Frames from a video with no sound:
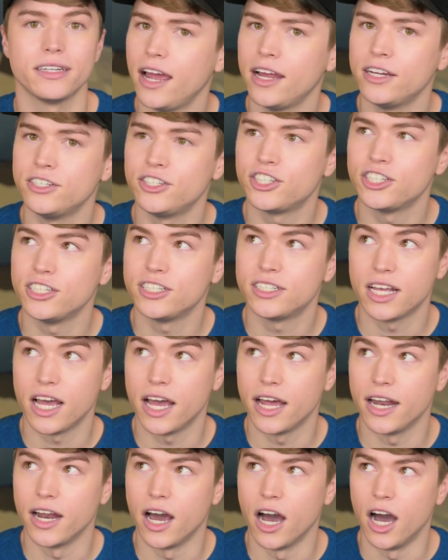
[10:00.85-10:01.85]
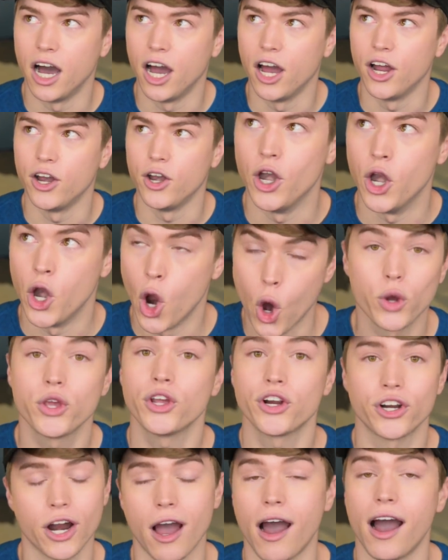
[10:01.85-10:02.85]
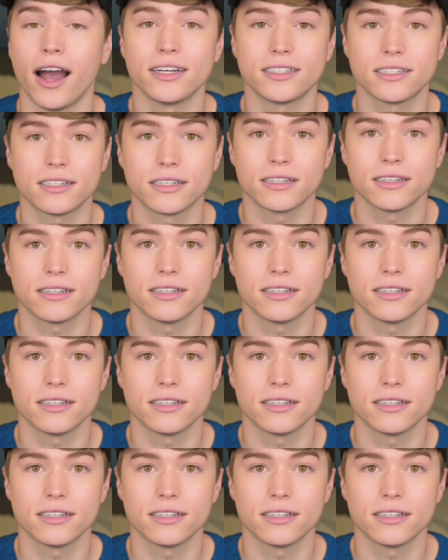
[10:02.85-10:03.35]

And she said, no, you're not.